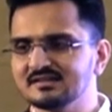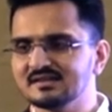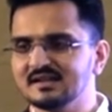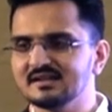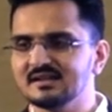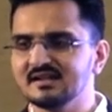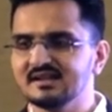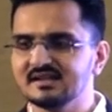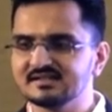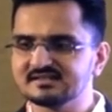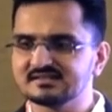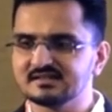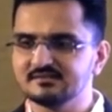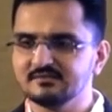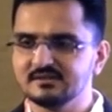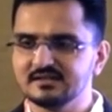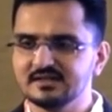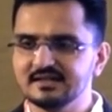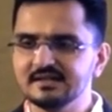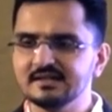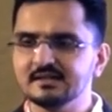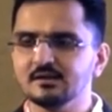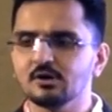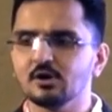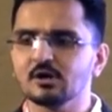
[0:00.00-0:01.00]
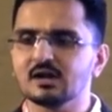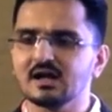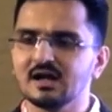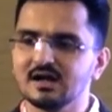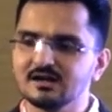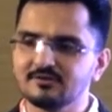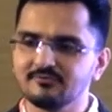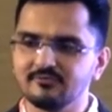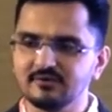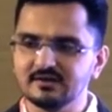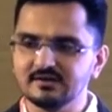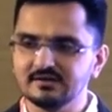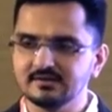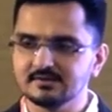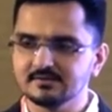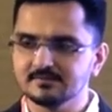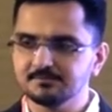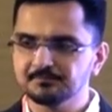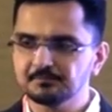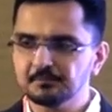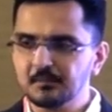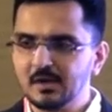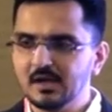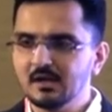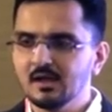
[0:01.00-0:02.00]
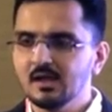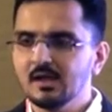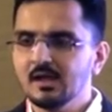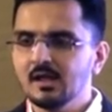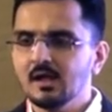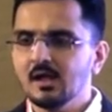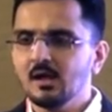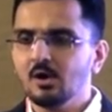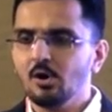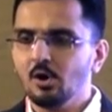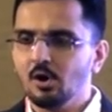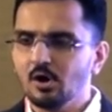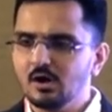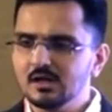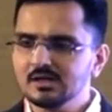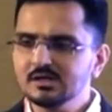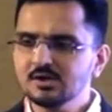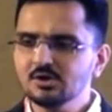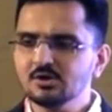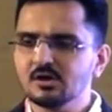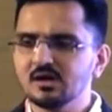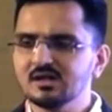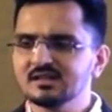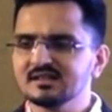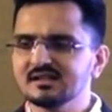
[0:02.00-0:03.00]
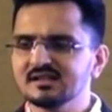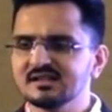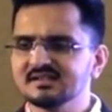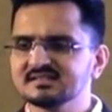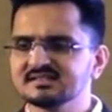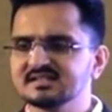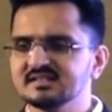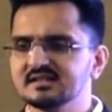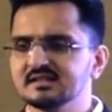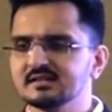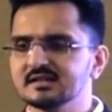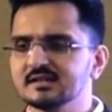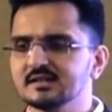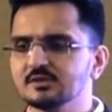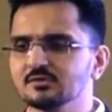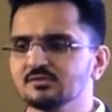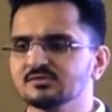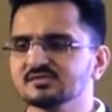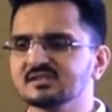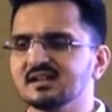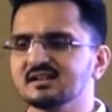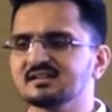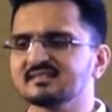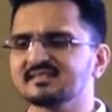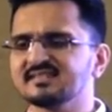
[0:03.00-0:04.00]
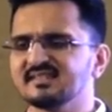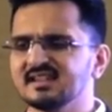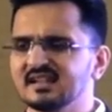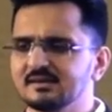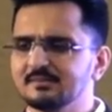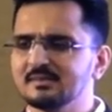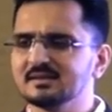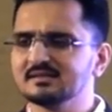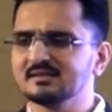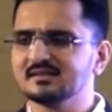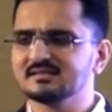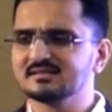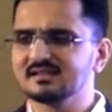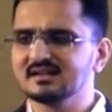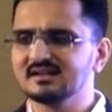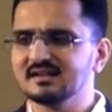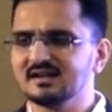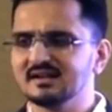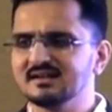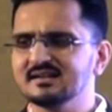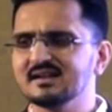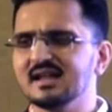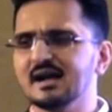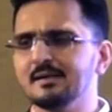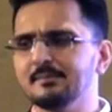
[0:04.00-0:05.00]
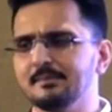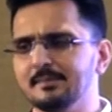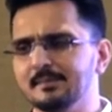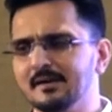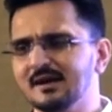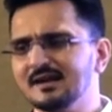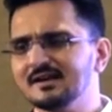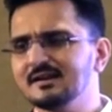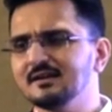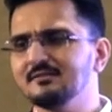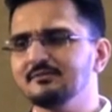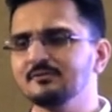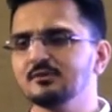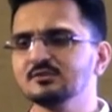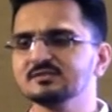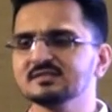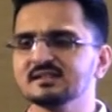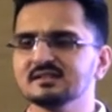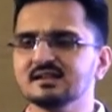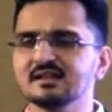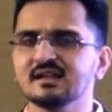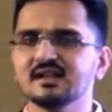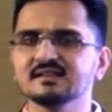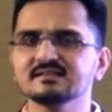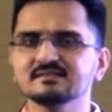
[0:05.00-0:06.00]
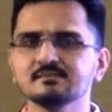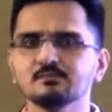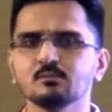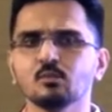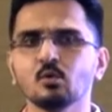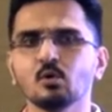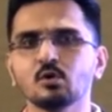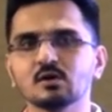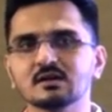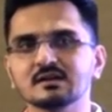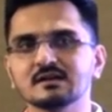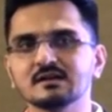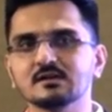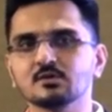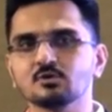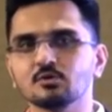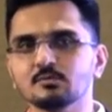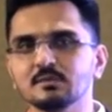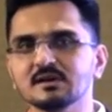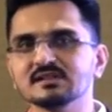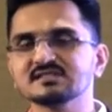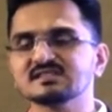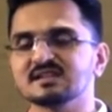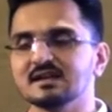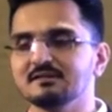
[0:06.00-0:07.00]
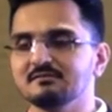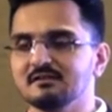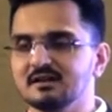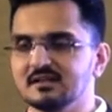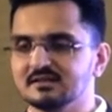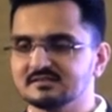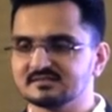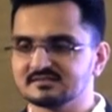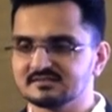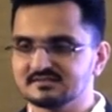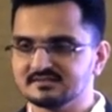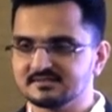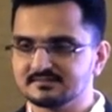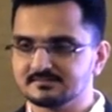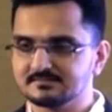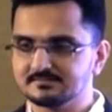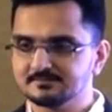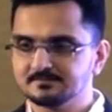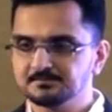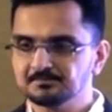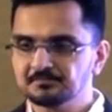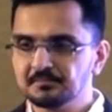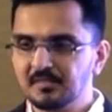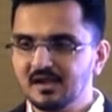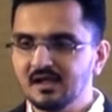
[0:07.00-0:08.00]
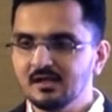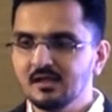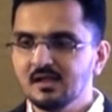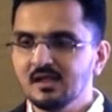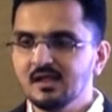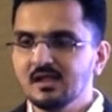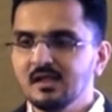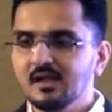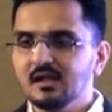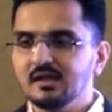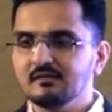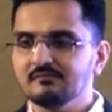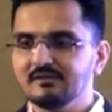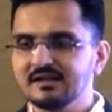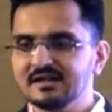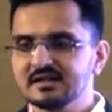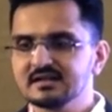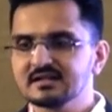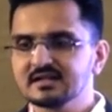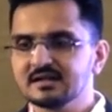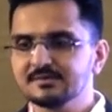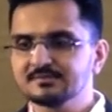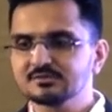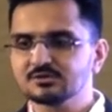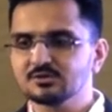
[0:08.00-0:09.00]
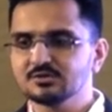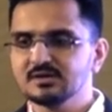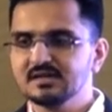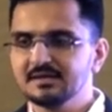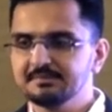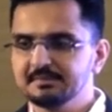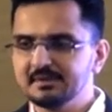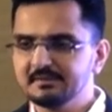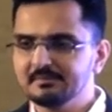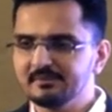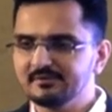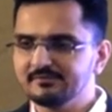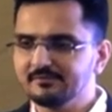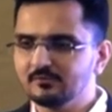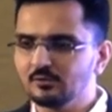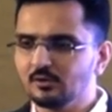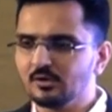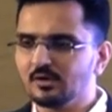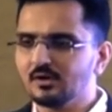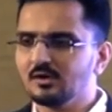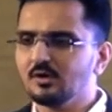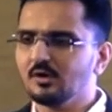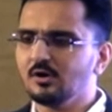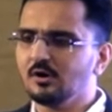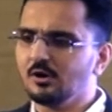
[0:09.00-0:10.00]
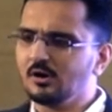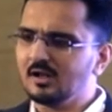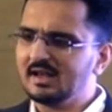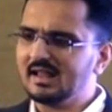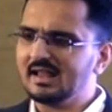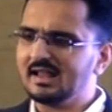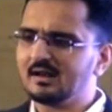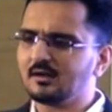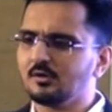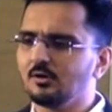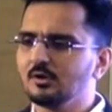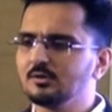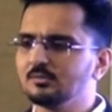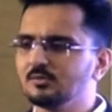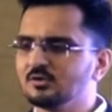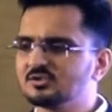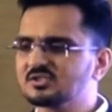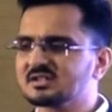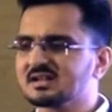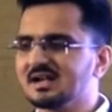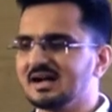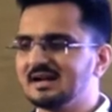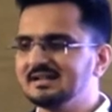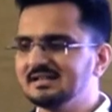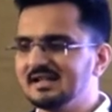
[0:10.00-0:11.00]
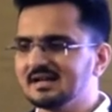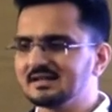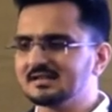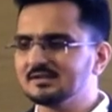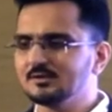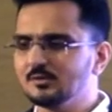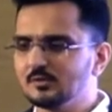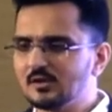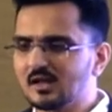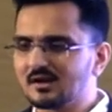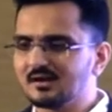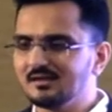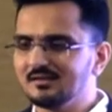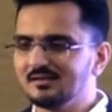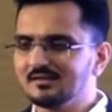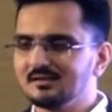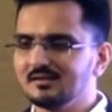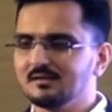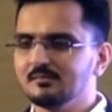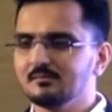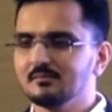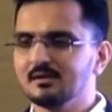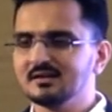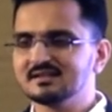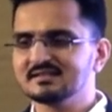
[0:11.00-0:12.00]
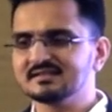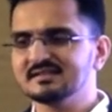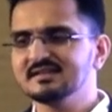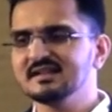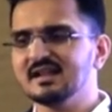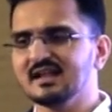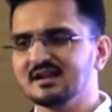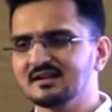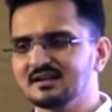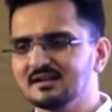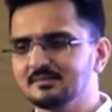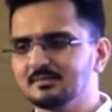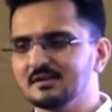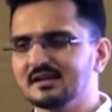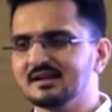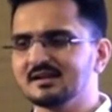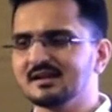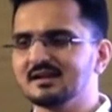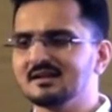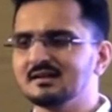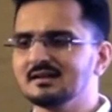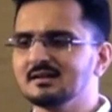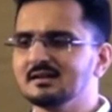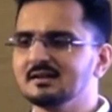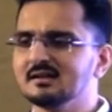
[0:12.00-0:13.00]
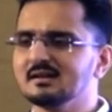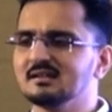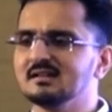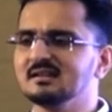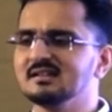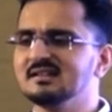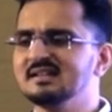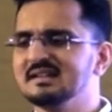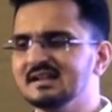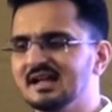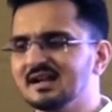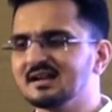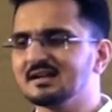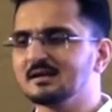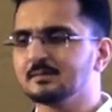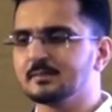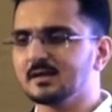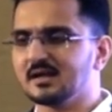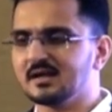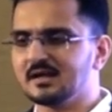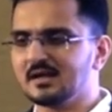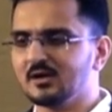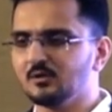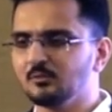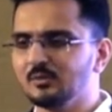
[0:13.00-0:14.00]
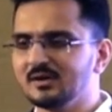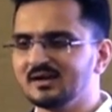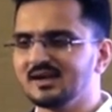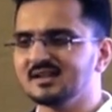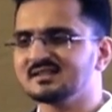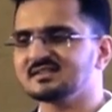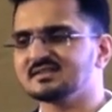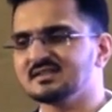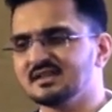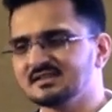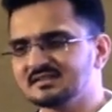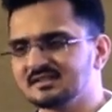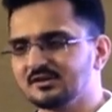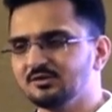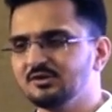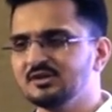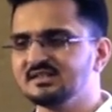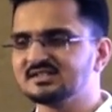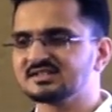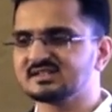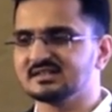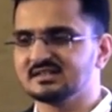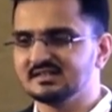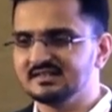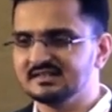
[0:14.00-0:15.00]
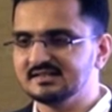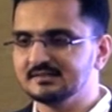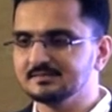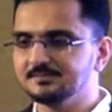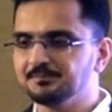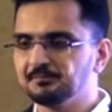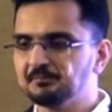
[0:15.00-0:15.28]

and ASCVD or heart failure. Although all the SGLT2s are same in this regard, dapagliflozin has more robust evidences. When it comes to DPP-4, all are almost cardiac neutral, but sitagliptin and linagliptin have been extensively studied.